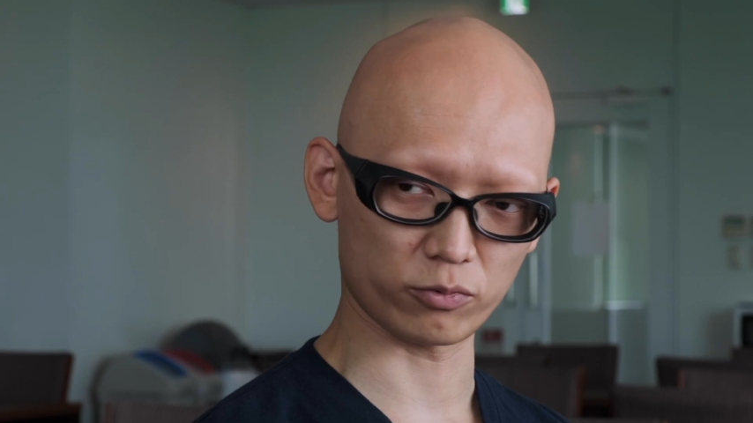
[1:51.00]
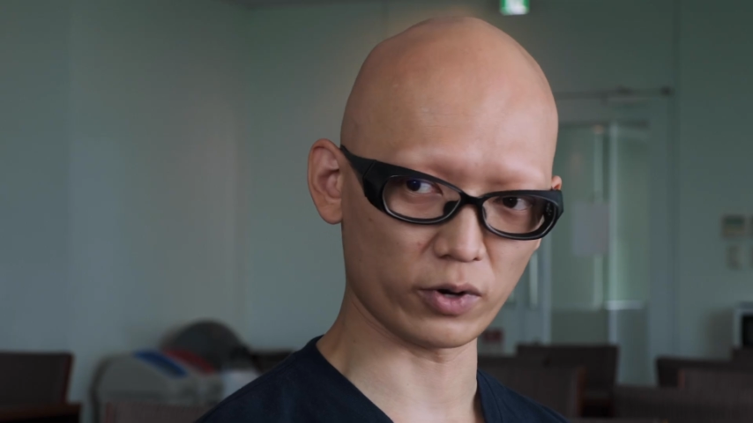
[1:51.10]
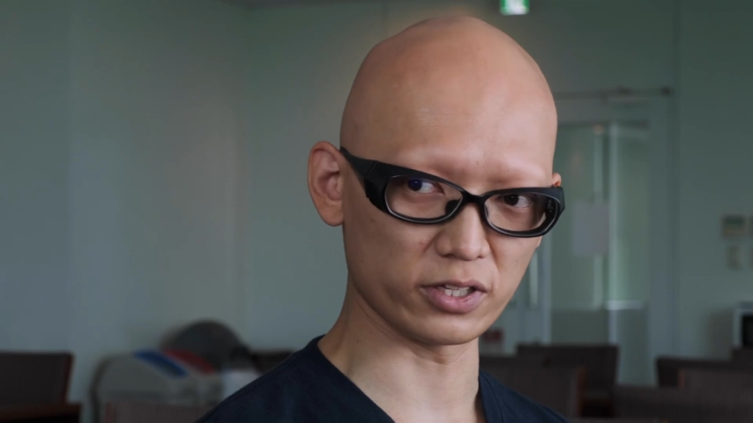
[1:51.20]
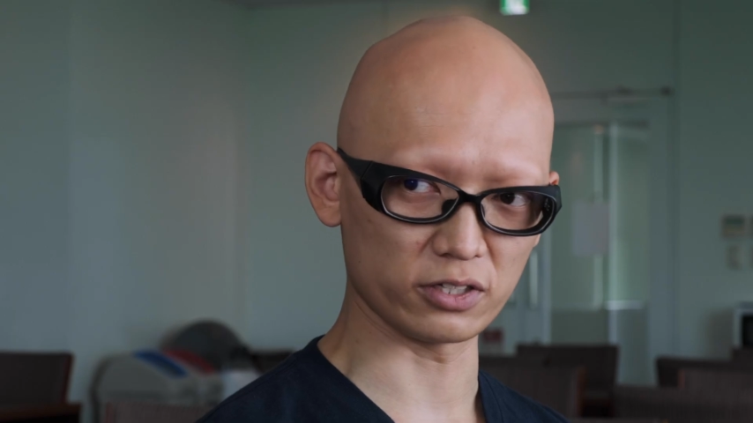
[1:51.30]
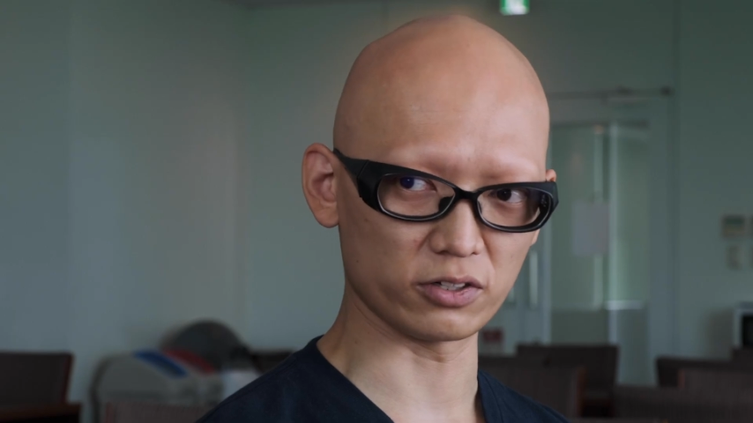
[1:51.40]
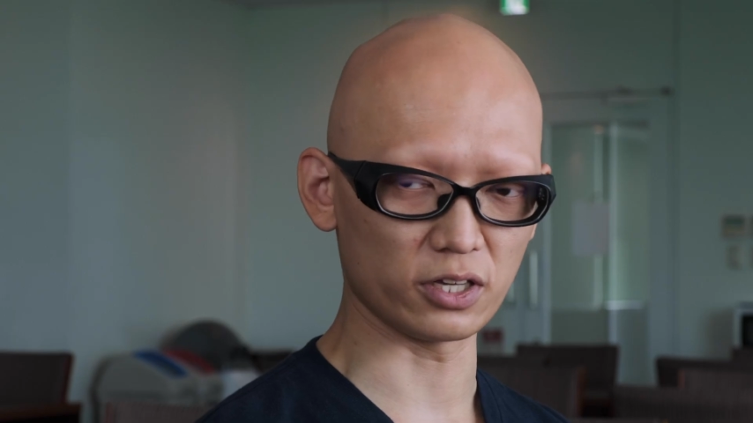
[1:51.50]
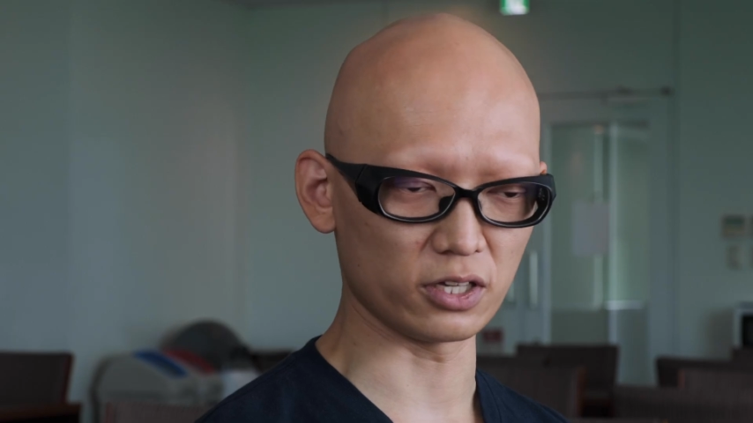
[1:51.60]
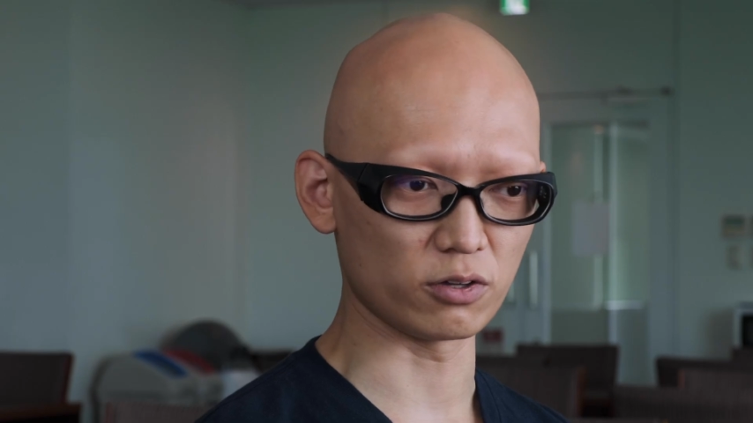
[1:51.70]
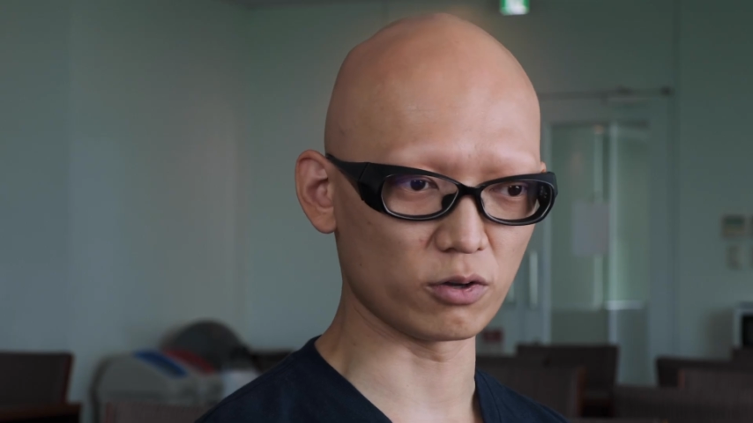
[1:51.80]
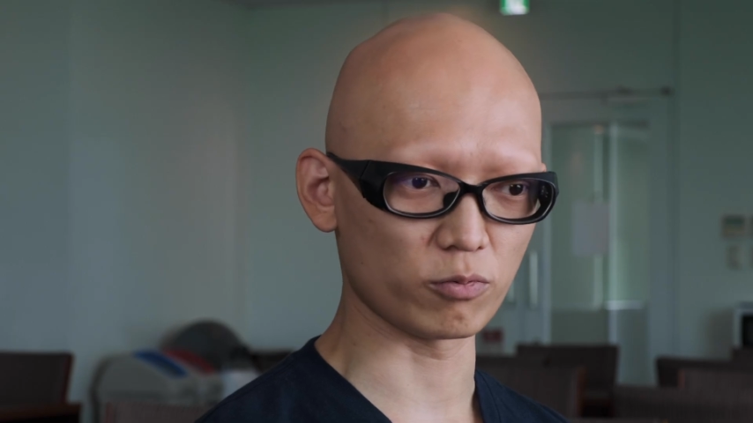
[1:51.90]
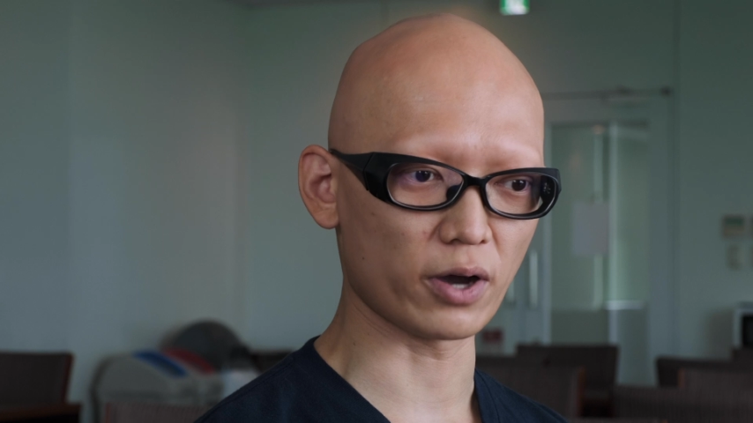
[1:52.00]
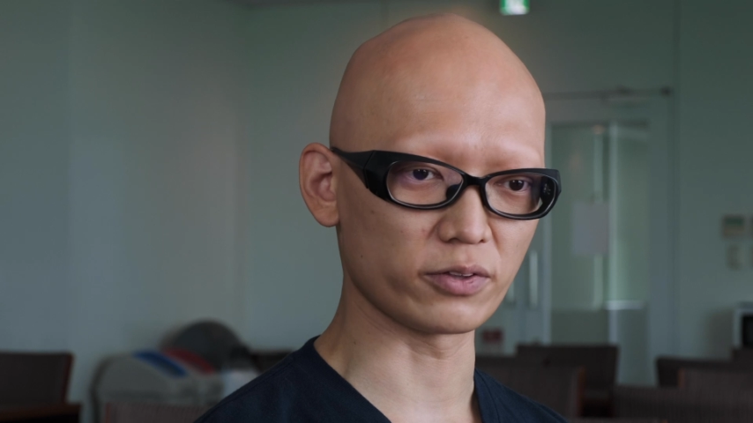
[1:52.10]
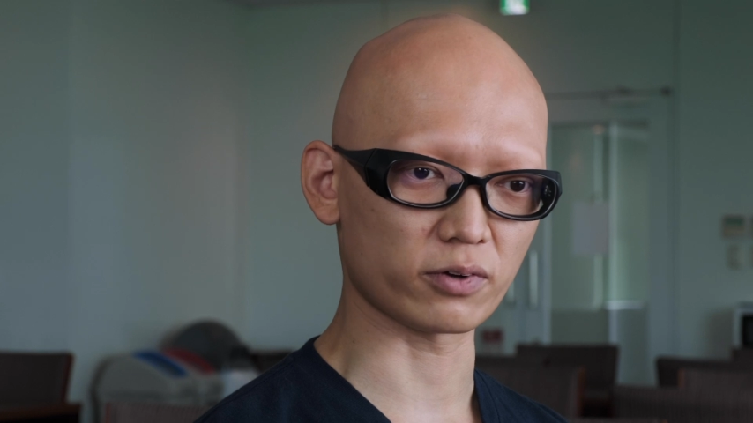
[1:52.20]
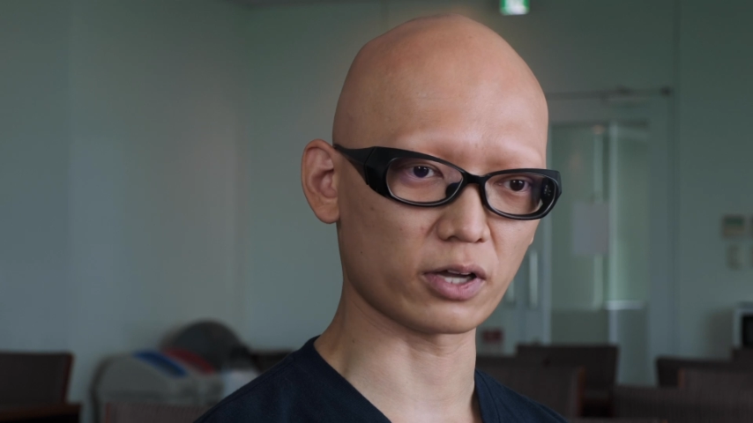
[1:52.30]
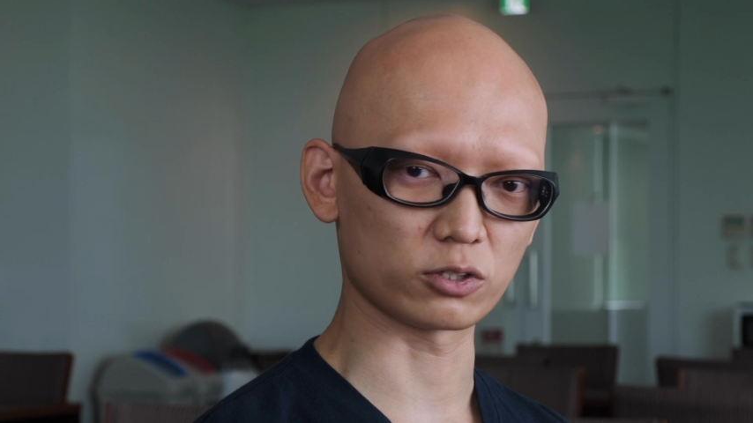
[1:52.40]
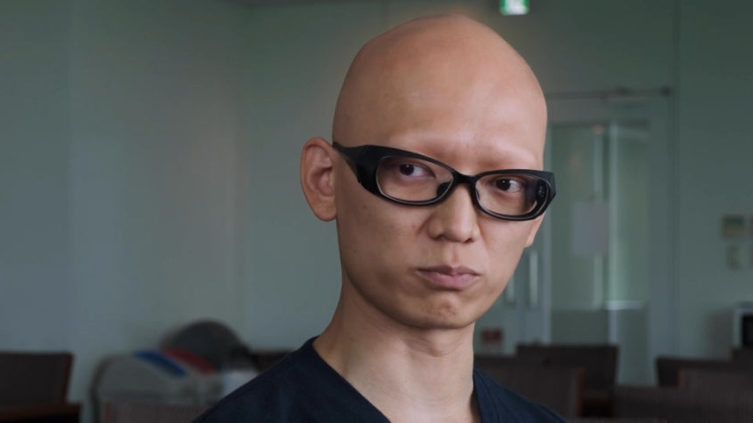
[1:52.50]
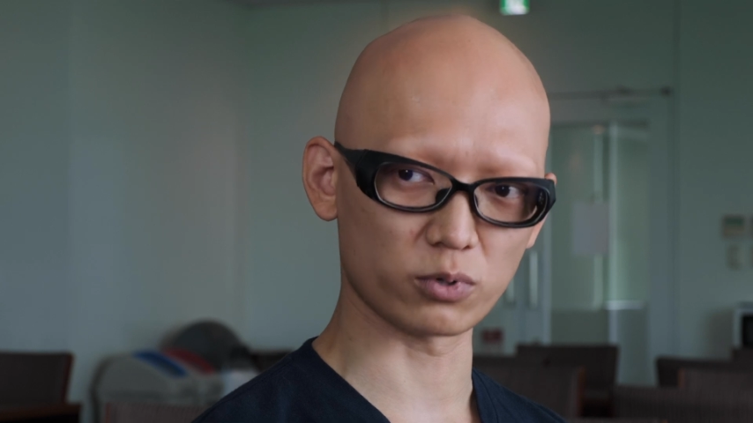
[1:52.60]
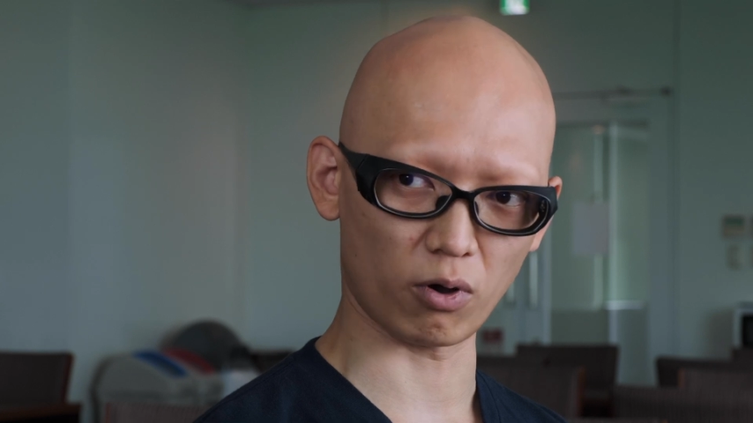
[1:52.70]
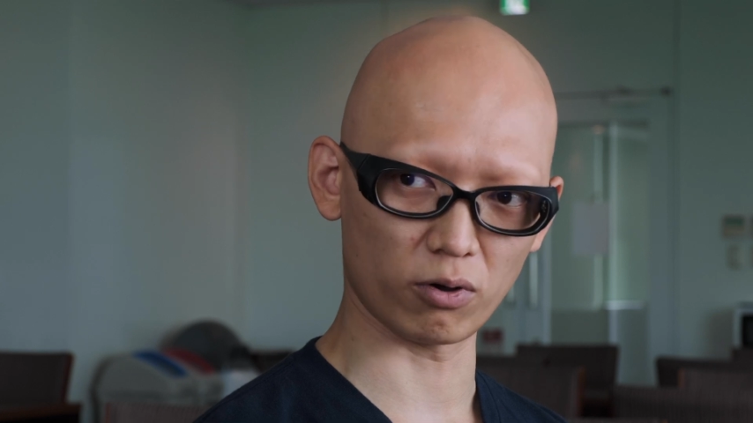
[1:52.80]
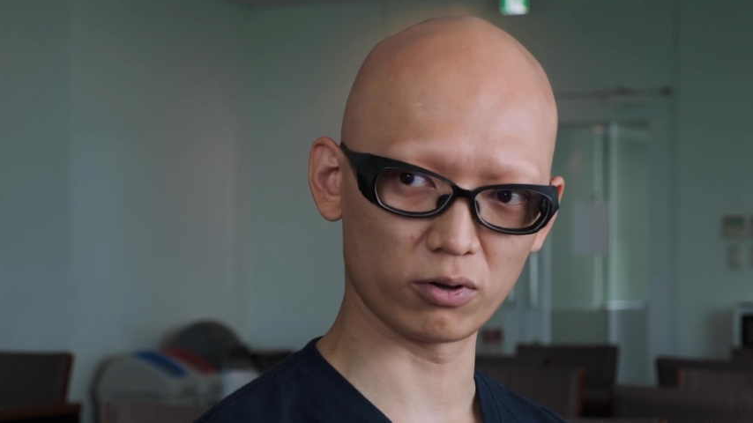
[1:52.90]
grading in Final Cut
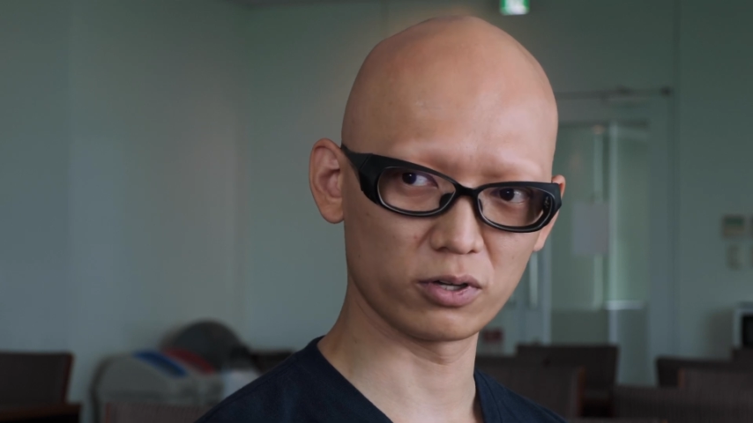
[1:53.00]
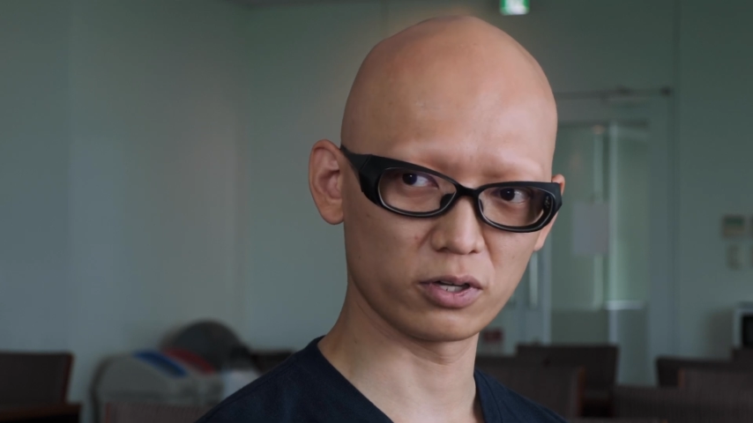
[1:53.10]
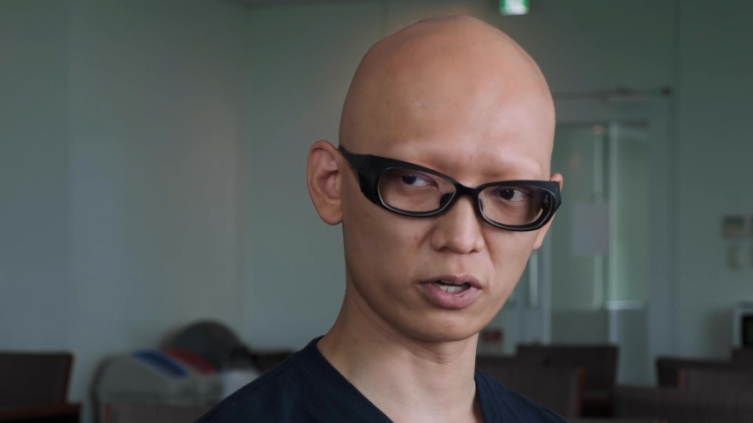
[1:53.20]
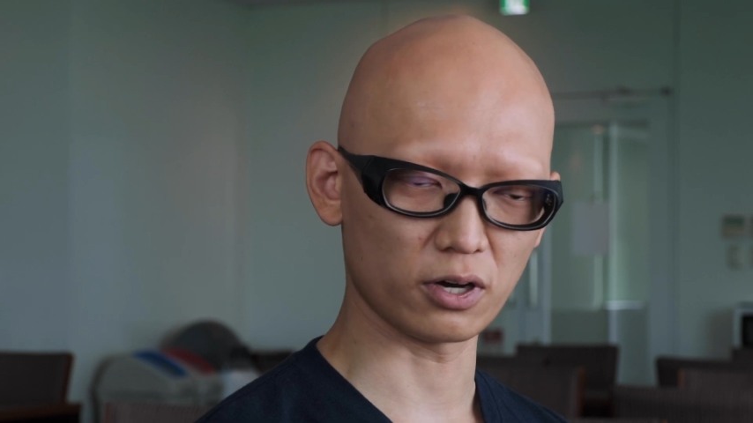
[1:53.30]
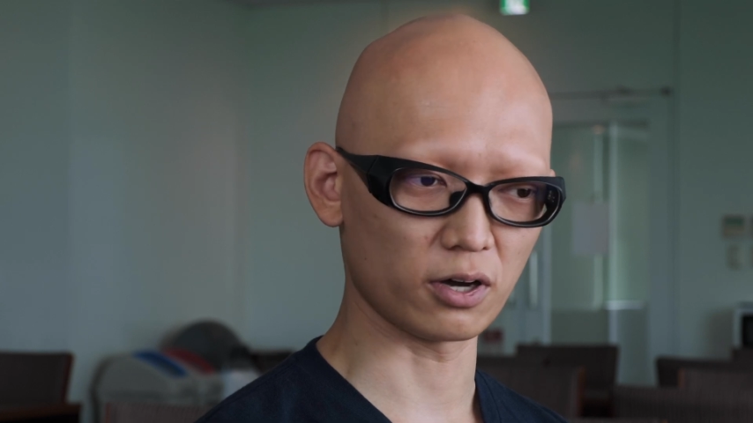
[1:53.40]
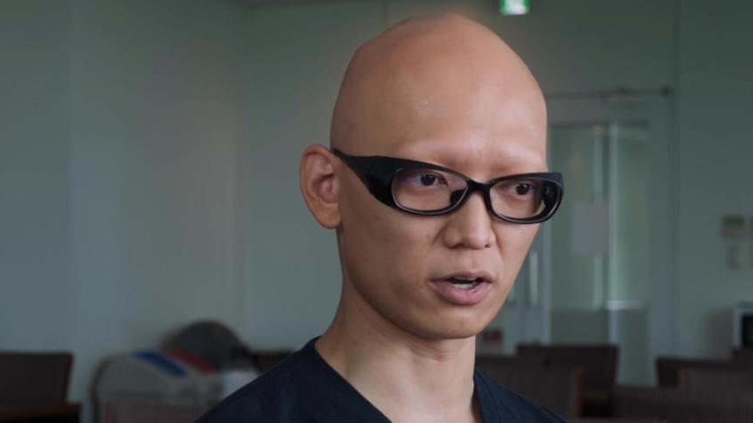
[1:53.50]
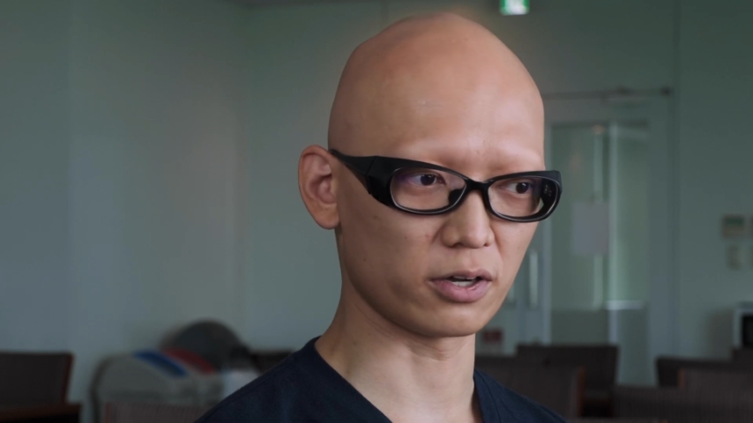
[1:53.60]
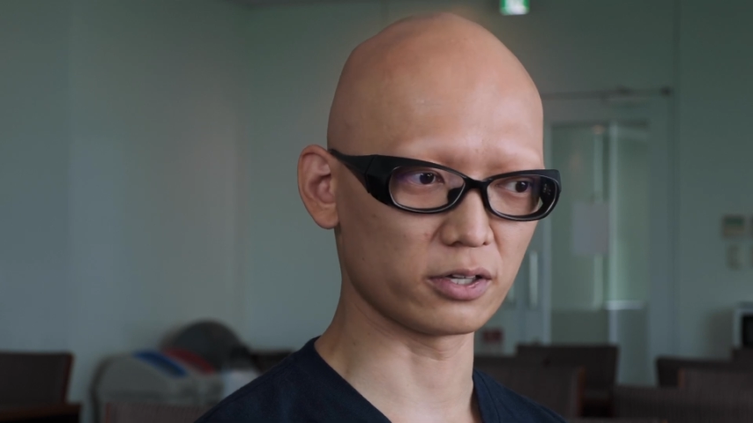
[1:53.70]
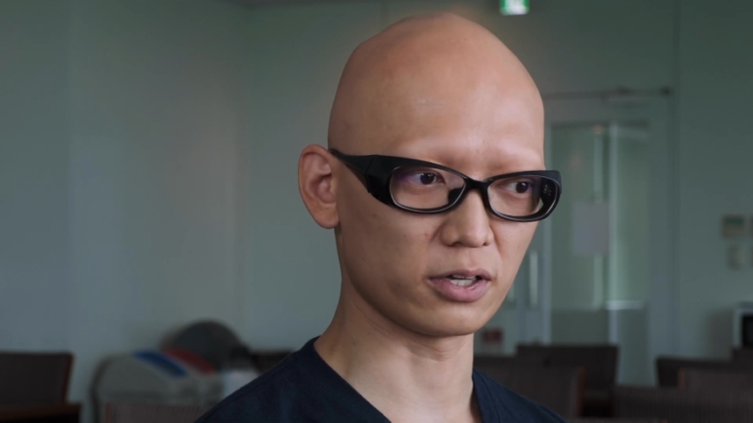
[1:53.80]
Pro, uh,